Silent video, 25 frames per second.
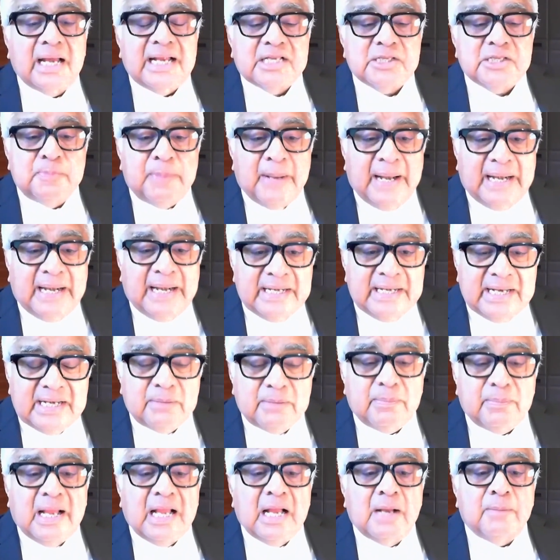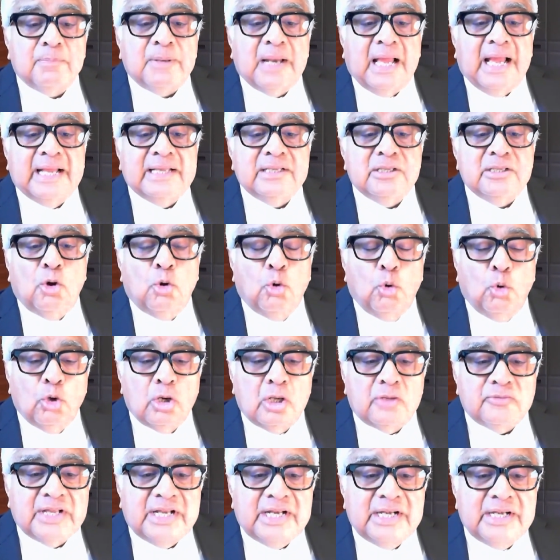are expanded by applying the
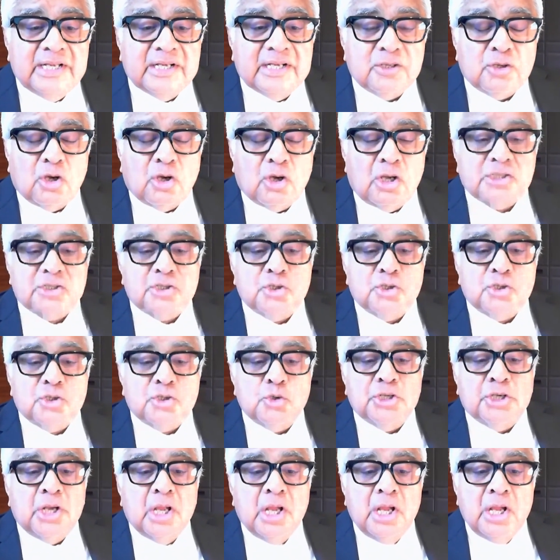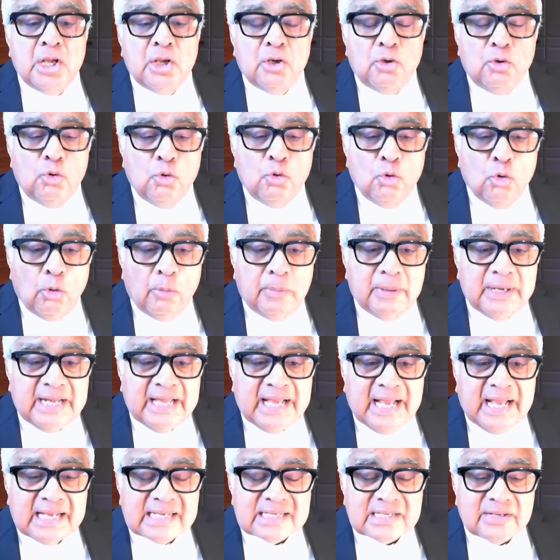whole of the Indian constitution.
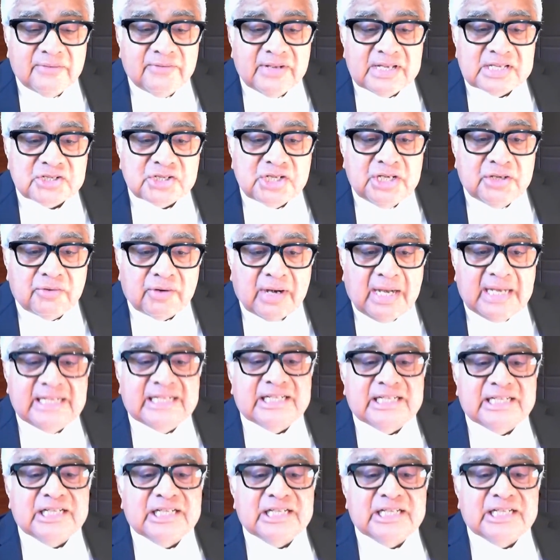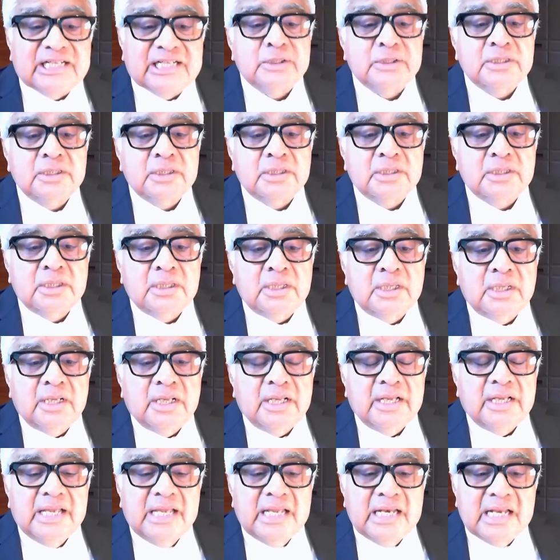Nobody has a vested right
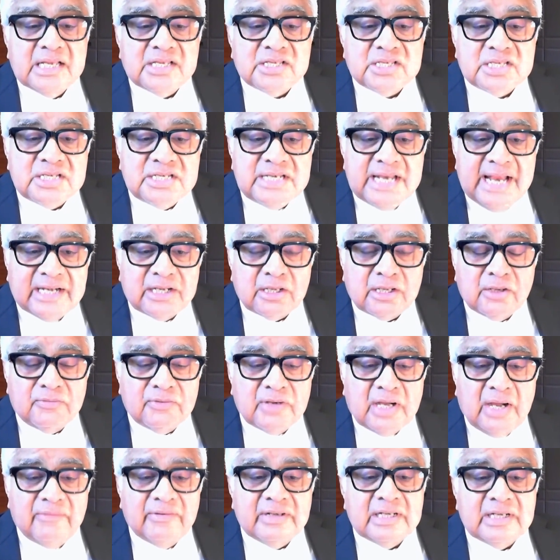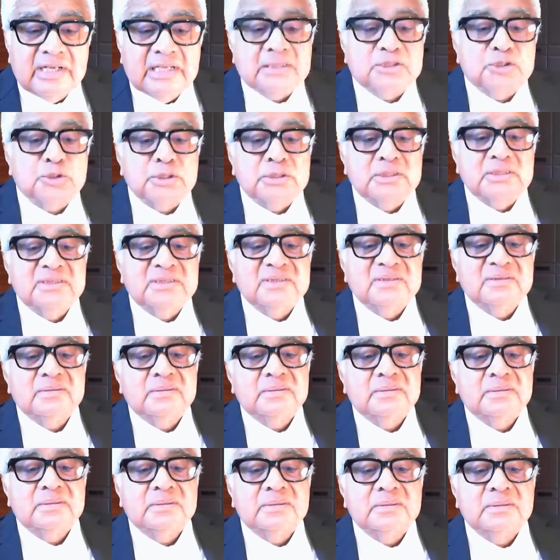in a state of governance
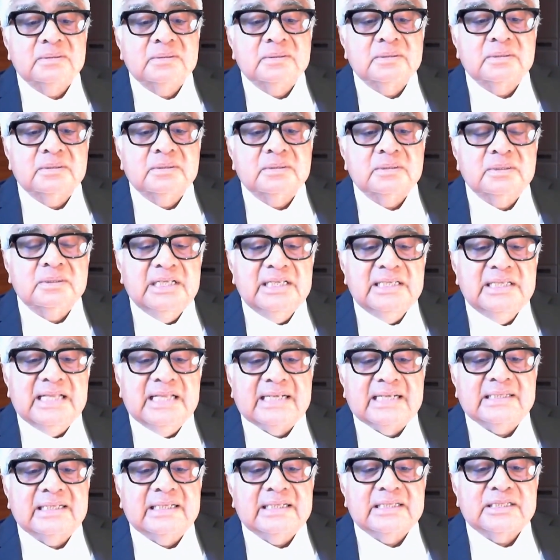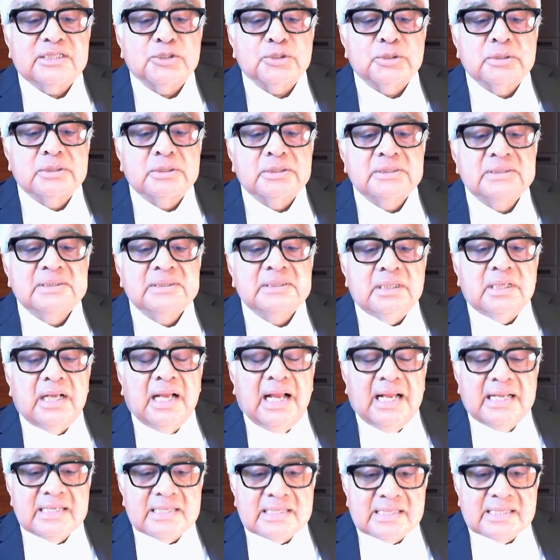in that sense.
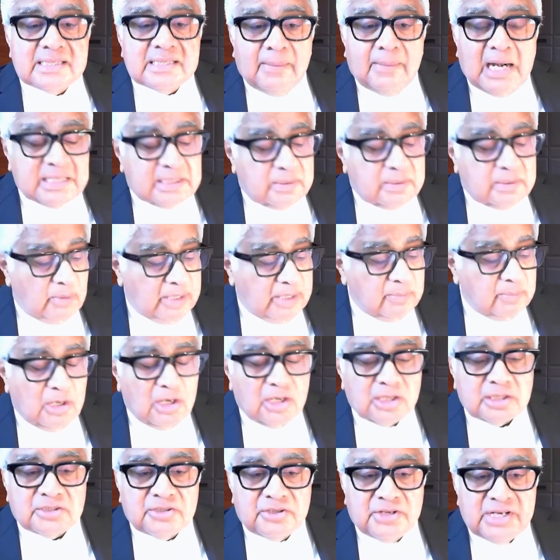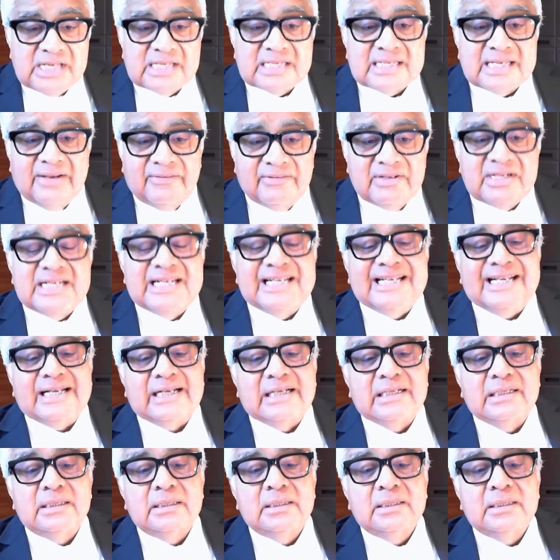And Subarticle
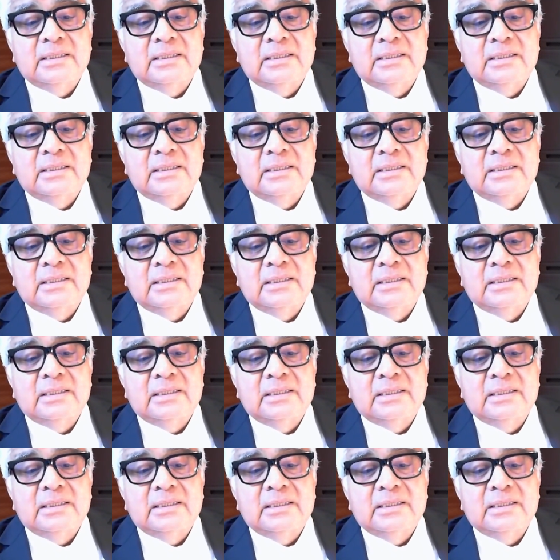370